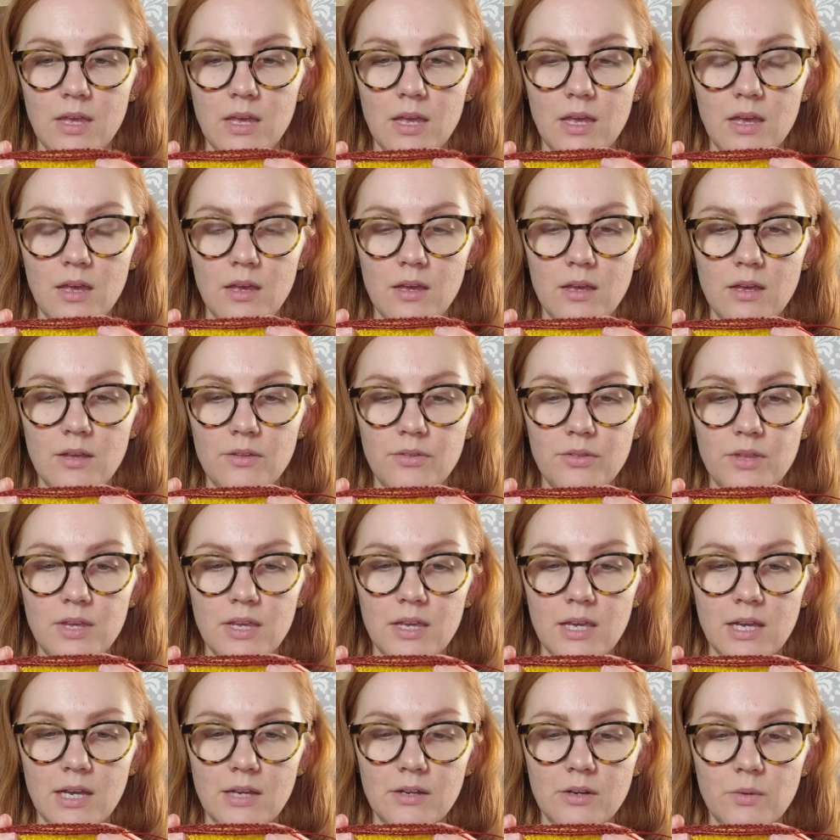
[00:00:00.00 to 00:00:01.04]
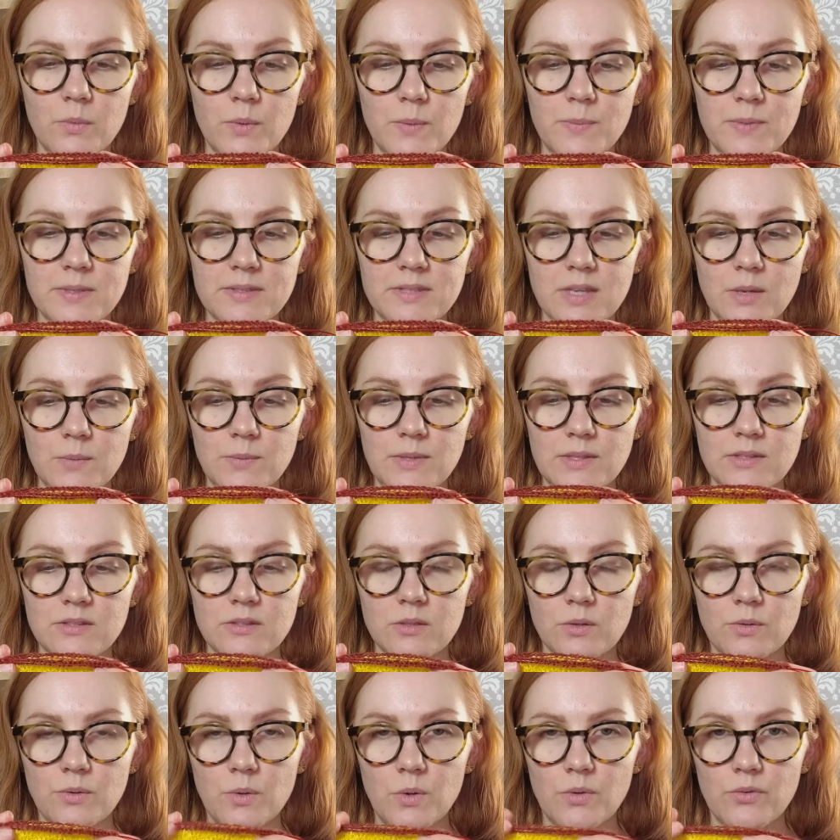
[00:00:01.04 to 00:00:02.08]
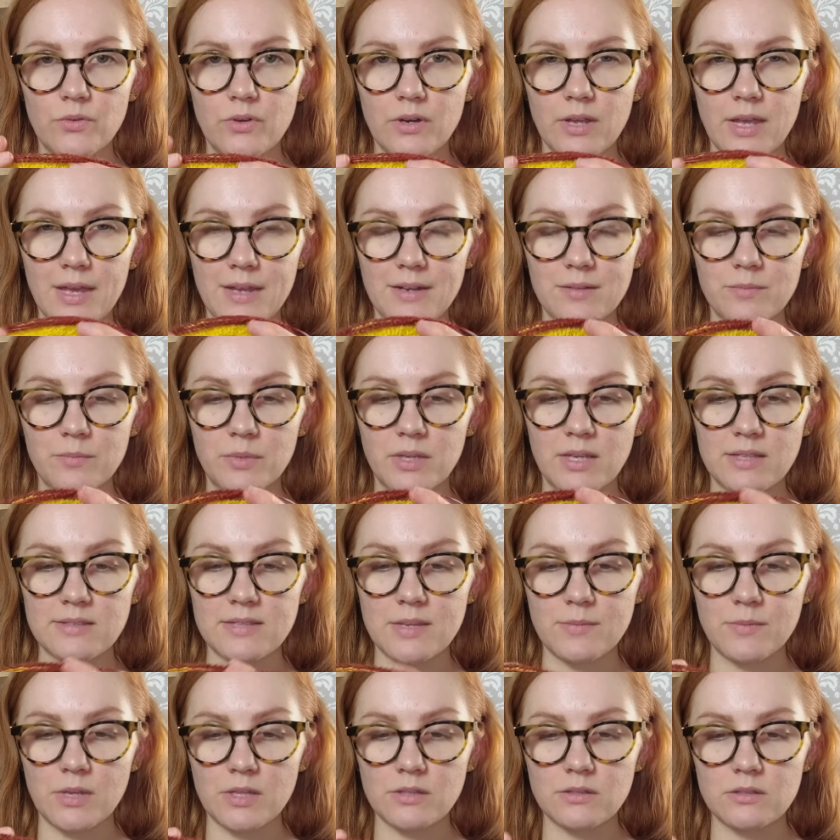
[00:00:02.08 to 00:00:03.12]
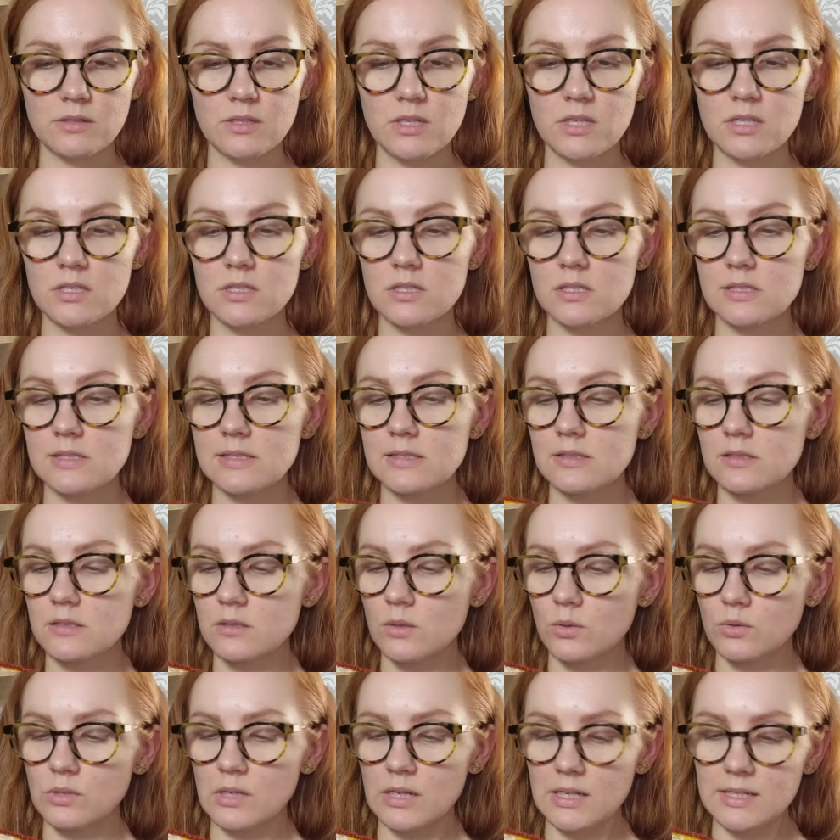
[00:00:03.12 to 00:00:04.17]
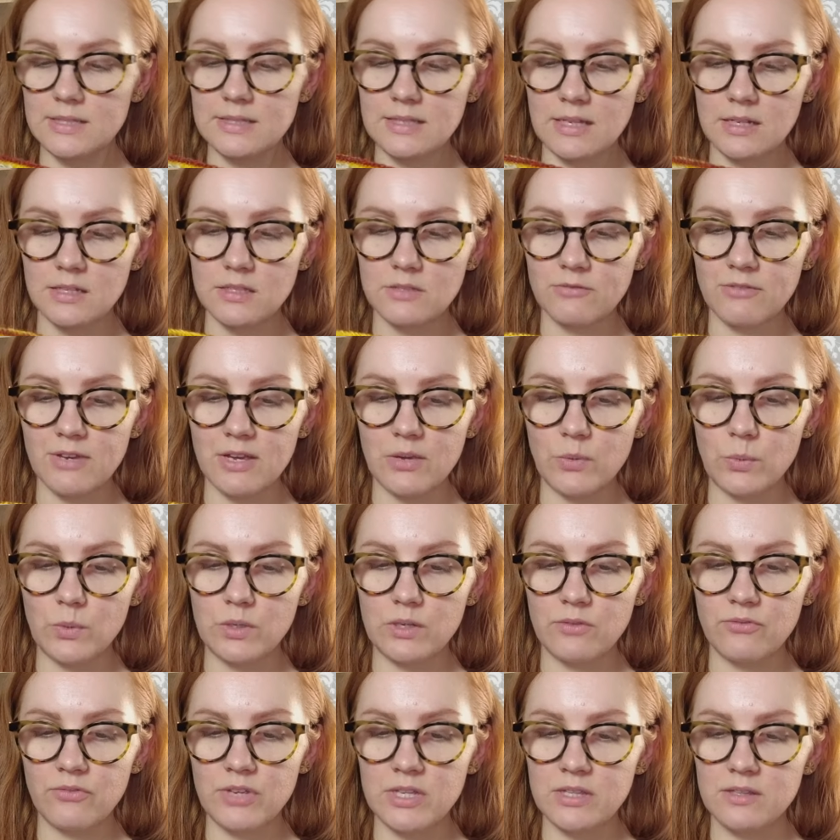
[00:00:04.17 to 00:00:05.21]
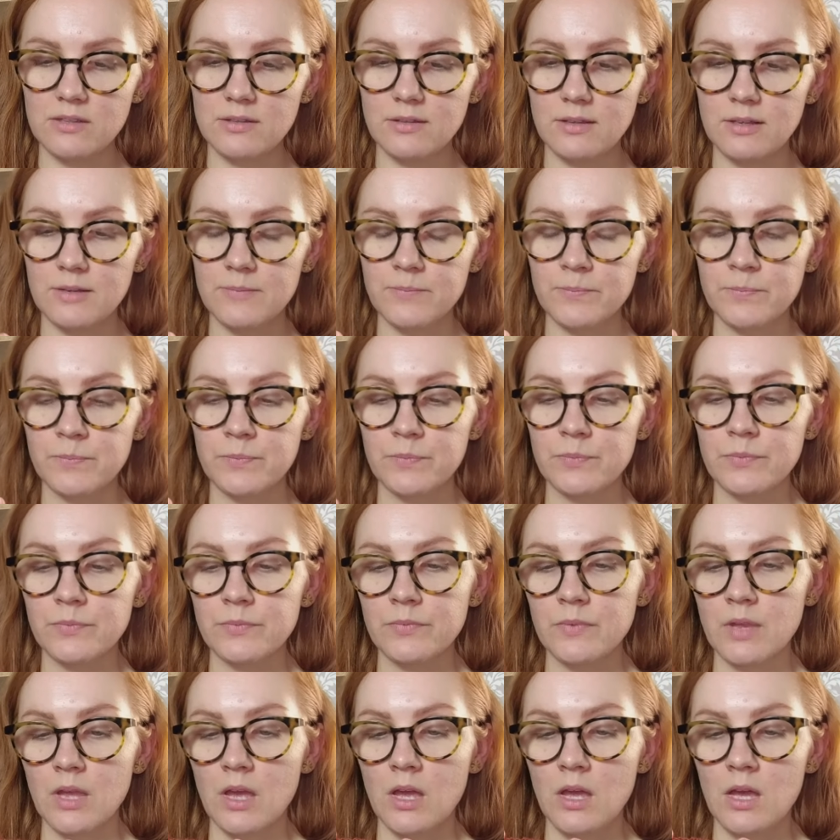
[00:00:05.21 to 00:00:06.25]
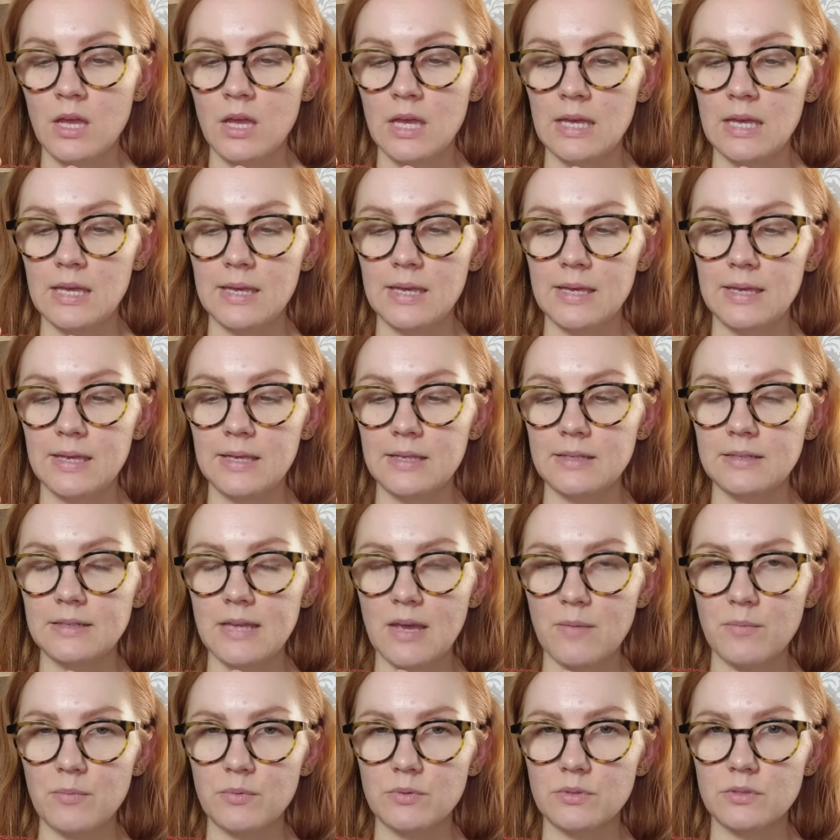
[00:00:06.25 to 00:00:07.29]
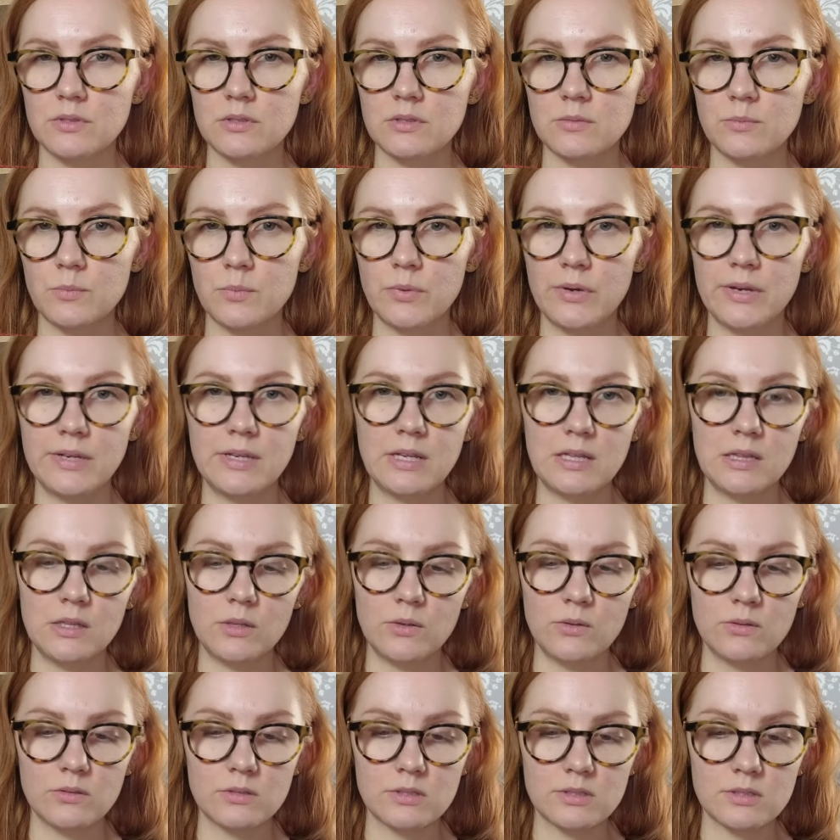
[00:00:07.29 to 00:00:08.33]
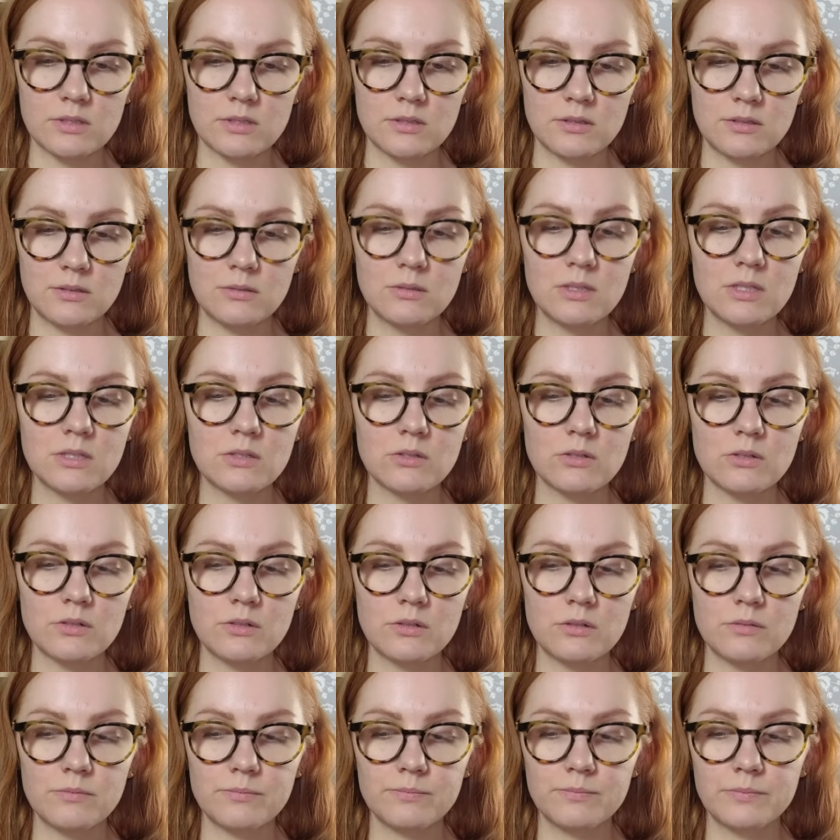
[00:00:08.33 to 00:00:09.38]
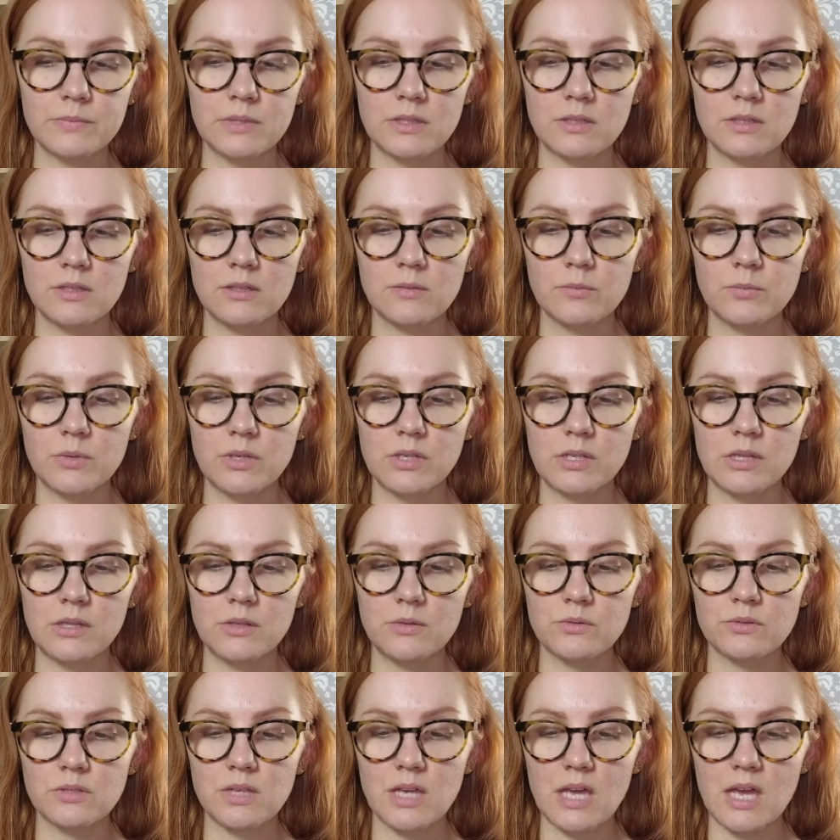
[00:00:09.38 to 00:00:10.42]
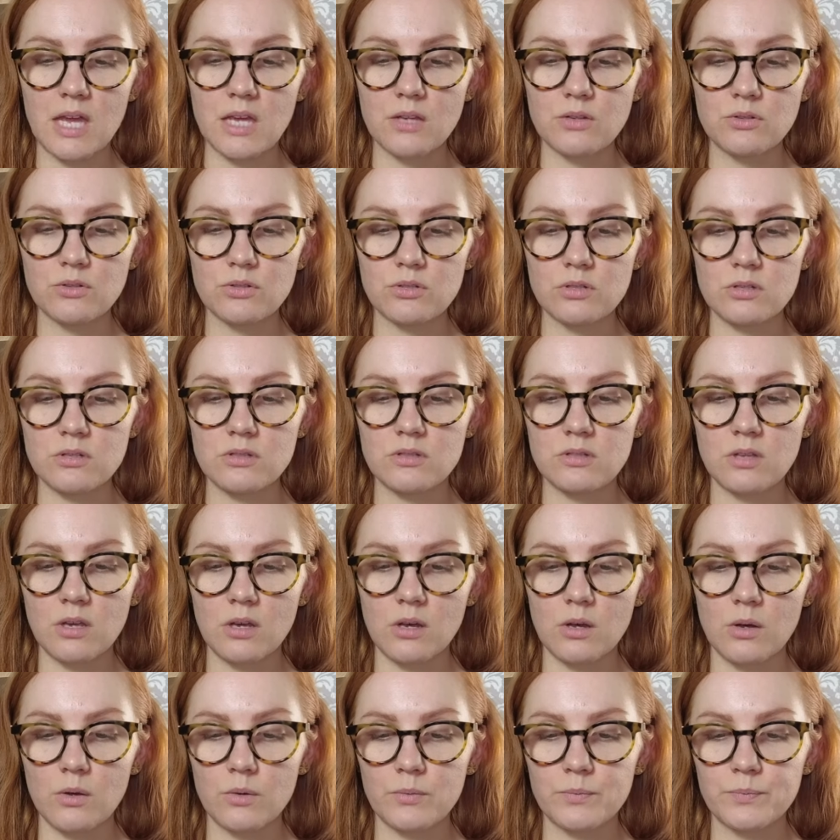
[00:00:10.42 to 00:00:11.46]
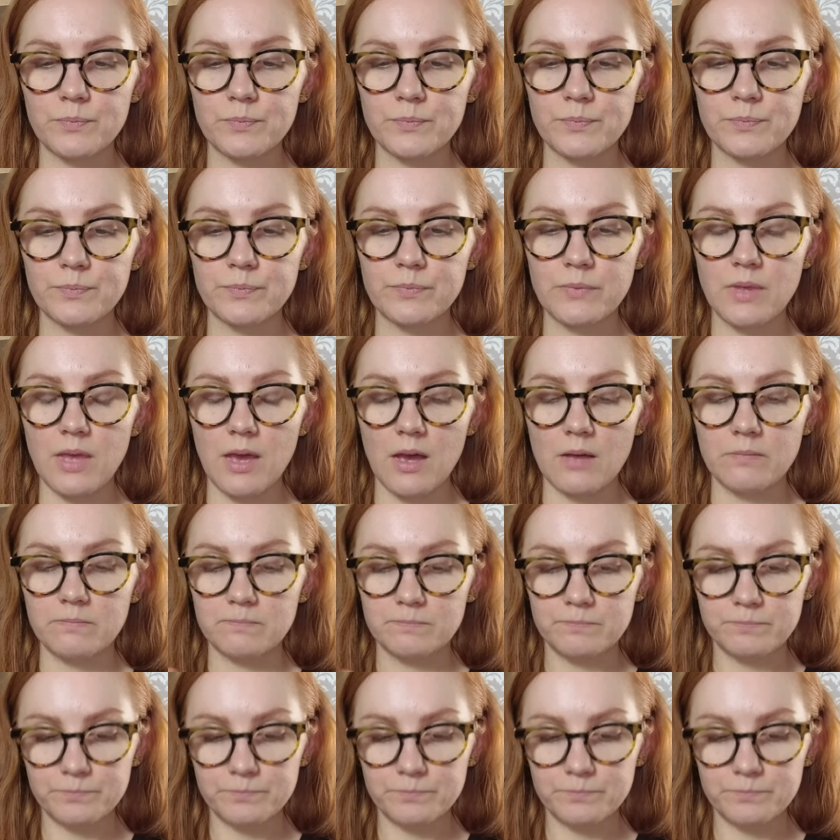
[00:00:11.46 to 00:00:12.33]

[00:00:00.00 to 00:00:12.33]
I think I'm gonna rip this out and start over again, because I'm not totally satisfied with the fit. And I'm a pretty loose knitter, pretty loose gauge, so yeah,